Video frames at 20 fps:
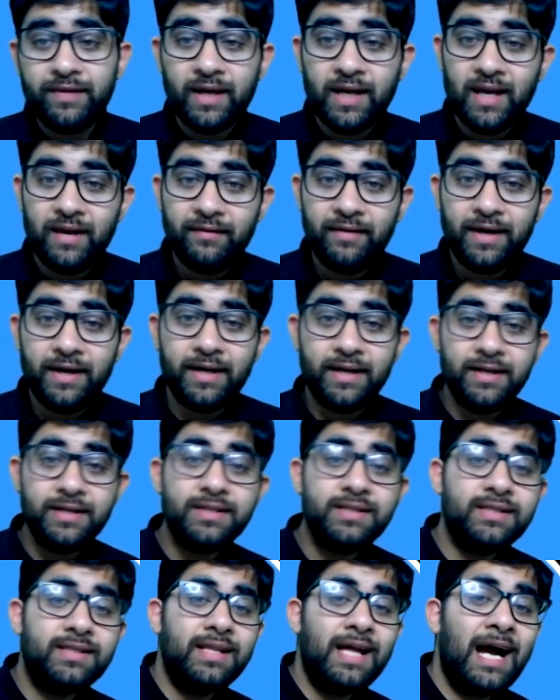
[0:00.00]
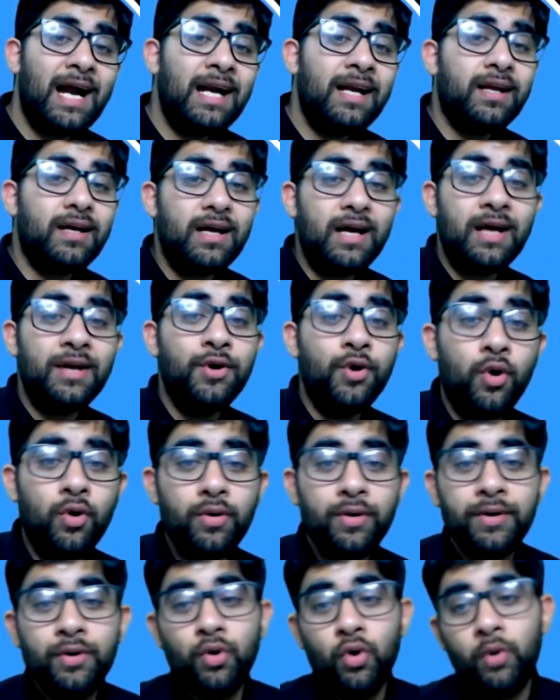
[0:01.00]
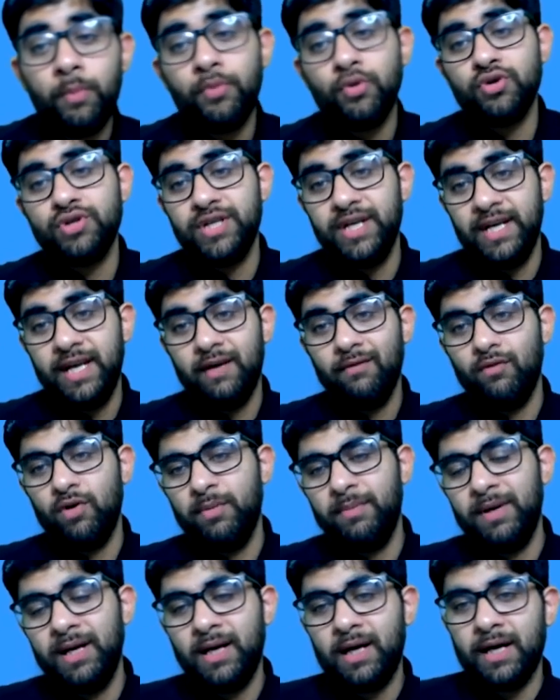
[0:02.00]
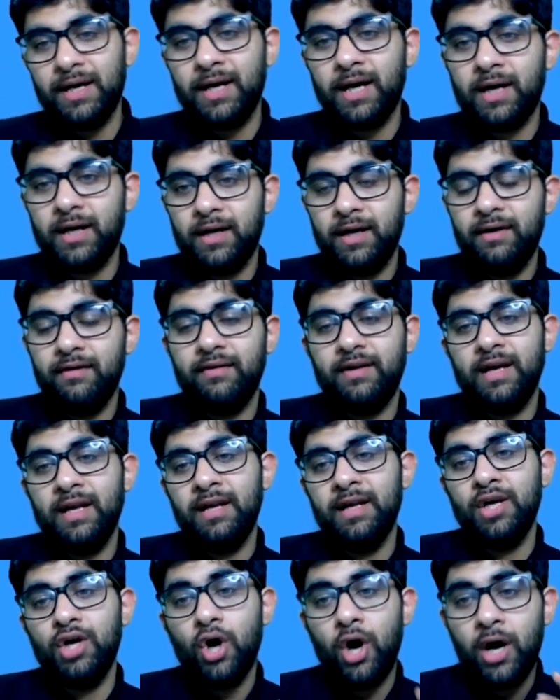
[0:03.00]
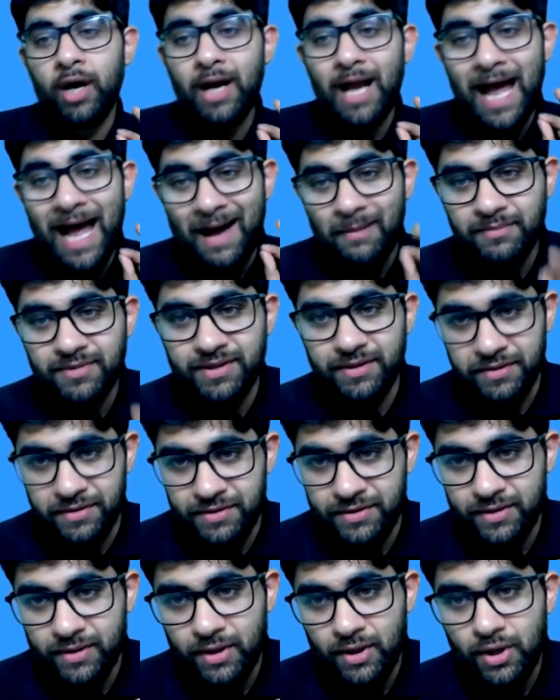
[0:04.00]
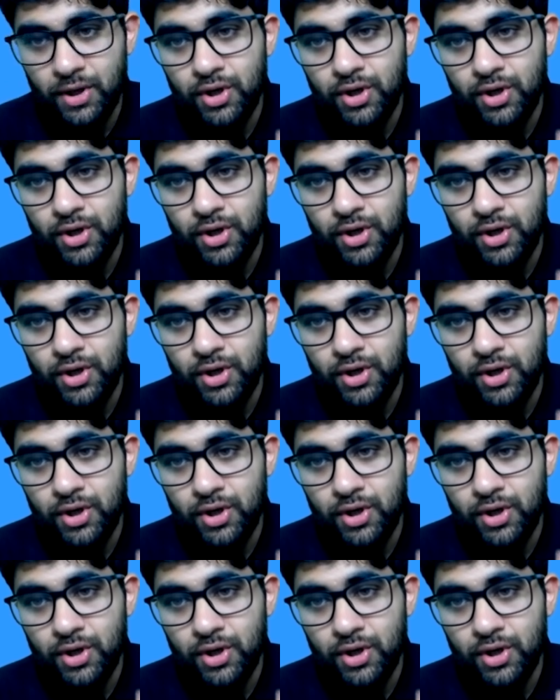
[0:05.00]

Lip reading: caveat is that no proceeding would be conducted in your absence.